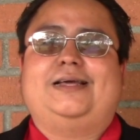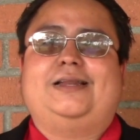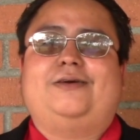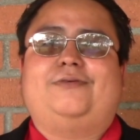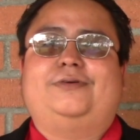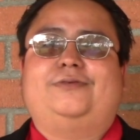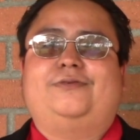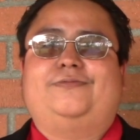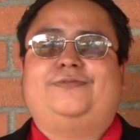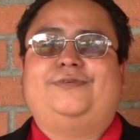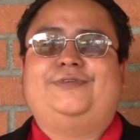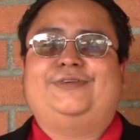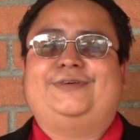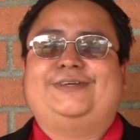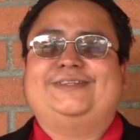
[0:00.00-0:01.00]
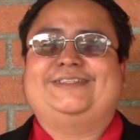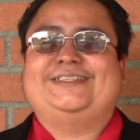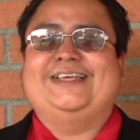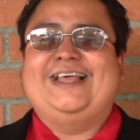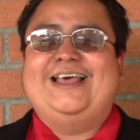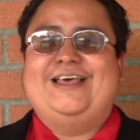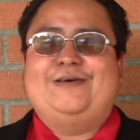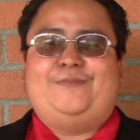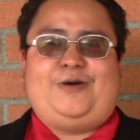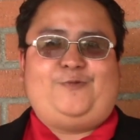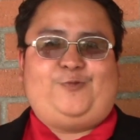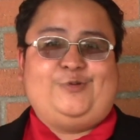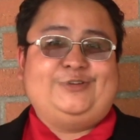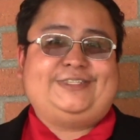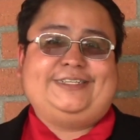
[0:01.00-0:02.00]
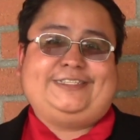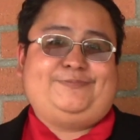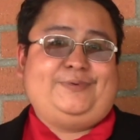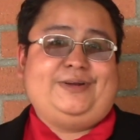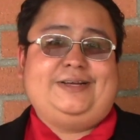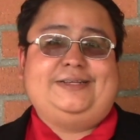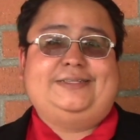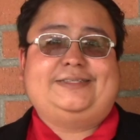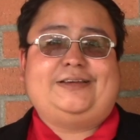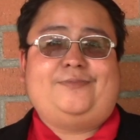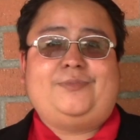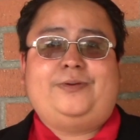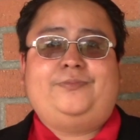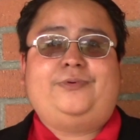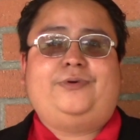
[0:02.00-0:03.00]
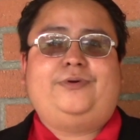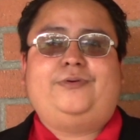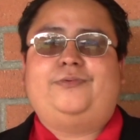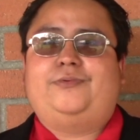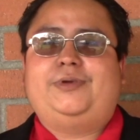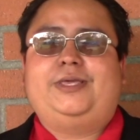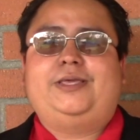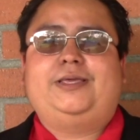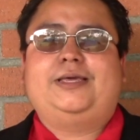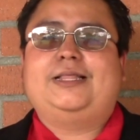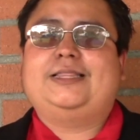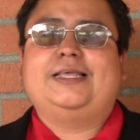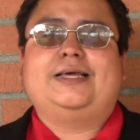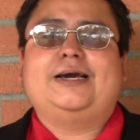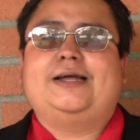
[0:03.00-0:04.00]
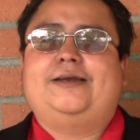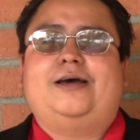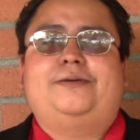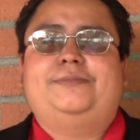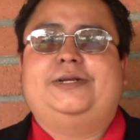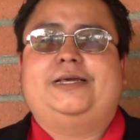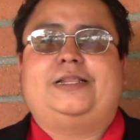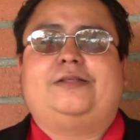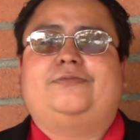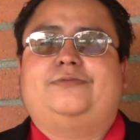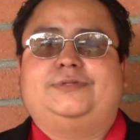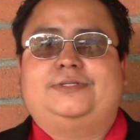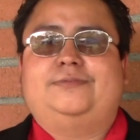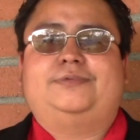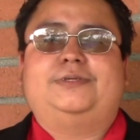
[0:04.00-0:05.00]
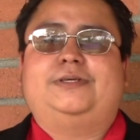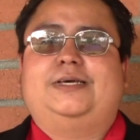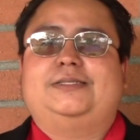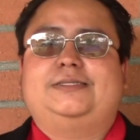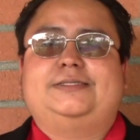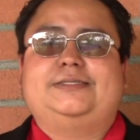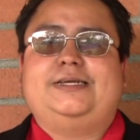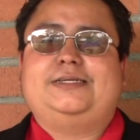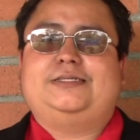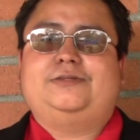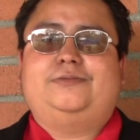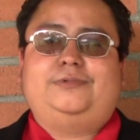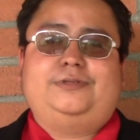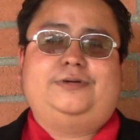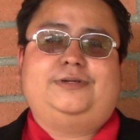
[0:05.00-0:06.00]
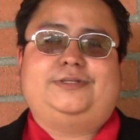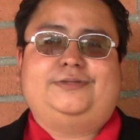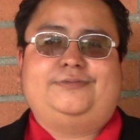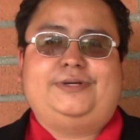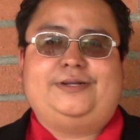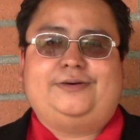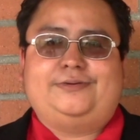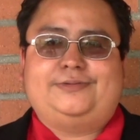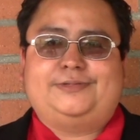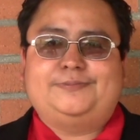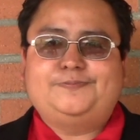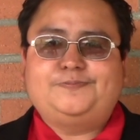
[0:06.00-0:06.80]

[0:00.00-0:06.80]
And I want to go further because my first experience, I remember I think got nominated for something at the station over there at Cerritos.